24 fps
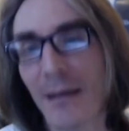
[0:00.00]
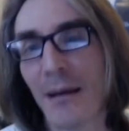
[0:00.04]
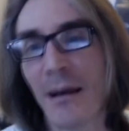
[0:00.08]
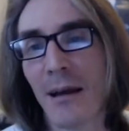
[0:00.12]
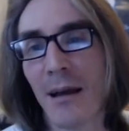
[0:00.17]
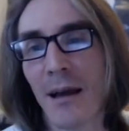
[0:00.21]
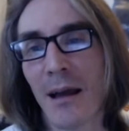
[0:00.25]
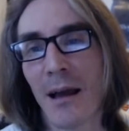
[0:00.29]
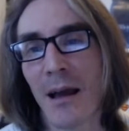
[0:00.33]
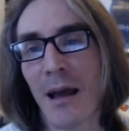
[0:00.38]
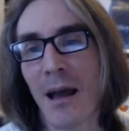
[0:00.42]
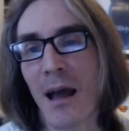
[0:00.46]

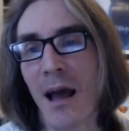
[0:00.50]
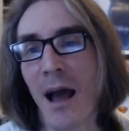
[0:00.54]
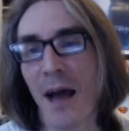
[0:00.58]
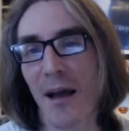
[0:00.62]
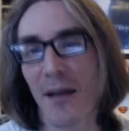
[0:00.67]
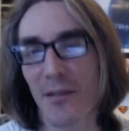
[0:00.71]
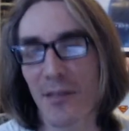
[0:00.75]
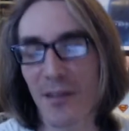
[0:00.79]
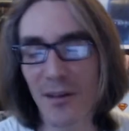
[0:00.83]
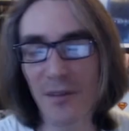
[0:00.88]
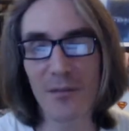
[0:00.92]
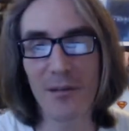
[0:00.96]
And
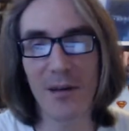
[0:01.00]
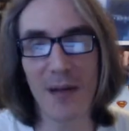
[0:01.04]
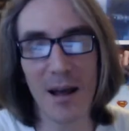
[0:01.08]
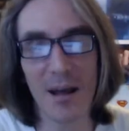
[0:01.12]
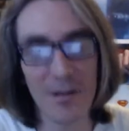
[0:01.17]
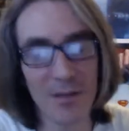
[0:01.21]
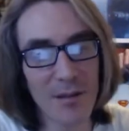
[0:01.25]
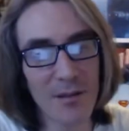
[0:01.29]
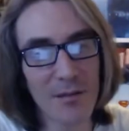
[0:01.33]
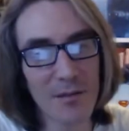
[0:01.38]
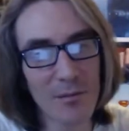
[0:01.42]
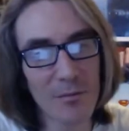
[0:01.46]
I
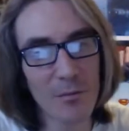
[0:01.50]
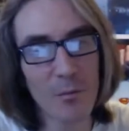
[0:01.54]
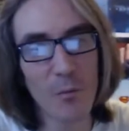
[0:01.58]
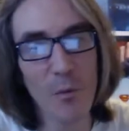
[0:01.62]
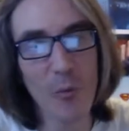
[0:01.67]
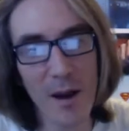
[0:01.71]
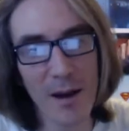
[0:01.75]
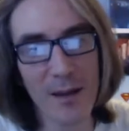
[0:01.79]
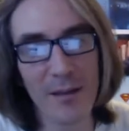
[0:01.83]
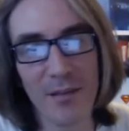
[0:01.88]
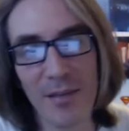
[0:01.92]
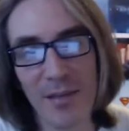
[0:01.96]
still
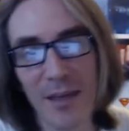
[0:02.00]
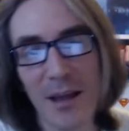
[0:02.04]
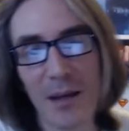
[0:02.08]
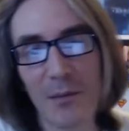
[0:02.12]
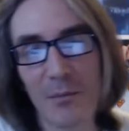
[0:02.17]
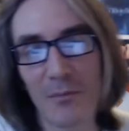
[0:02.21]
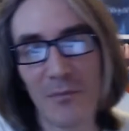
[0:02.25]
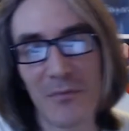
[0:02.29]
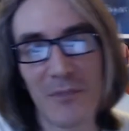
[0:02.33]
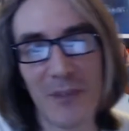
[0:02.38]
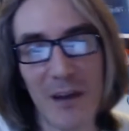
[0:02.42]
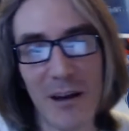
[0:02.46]
want to
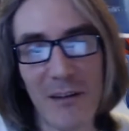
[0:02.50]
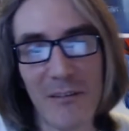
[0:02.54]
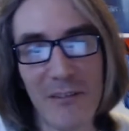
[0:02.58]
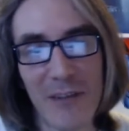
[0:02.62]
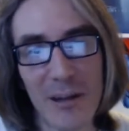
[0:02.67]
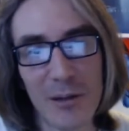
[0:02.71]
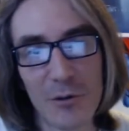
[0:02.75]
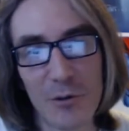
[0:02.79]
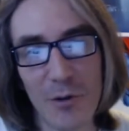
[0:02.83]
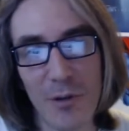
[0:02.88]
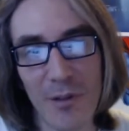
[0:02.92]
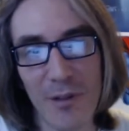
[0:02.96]
think
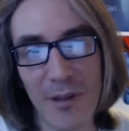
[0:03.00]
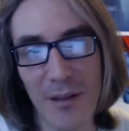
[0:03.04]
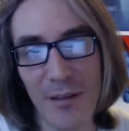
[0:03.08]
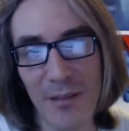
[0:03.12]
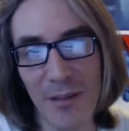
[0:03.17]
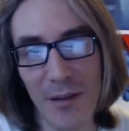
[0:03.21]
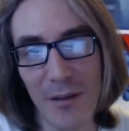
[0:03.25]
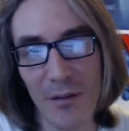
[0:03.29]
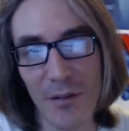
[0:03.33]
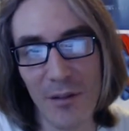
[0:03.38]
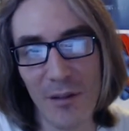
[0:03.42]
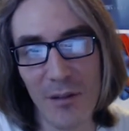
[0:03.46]
of
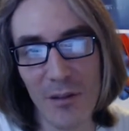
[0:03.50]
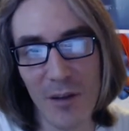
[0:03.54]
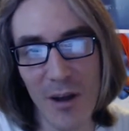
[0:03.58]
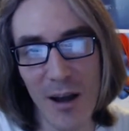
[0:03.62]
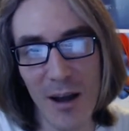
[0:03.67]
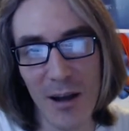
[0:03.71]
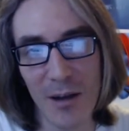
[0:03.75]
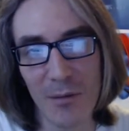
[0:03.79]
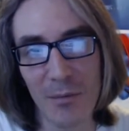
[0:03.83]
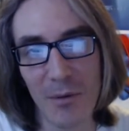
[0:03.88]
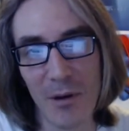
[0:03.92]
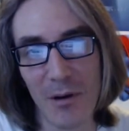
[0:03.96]
interesting things
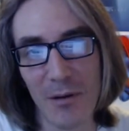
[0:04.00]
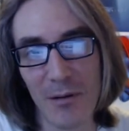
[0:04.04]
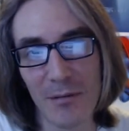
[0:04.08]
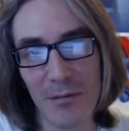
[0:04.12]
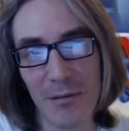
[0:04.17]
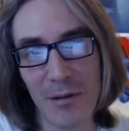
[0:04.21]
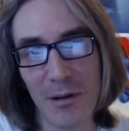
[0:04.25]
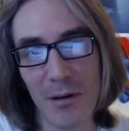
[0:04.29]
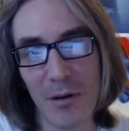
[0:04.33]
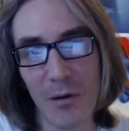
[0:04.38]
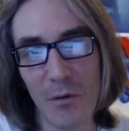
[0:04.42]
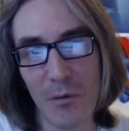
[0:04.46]
to talk
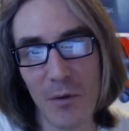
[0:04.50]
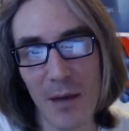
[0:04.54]
about.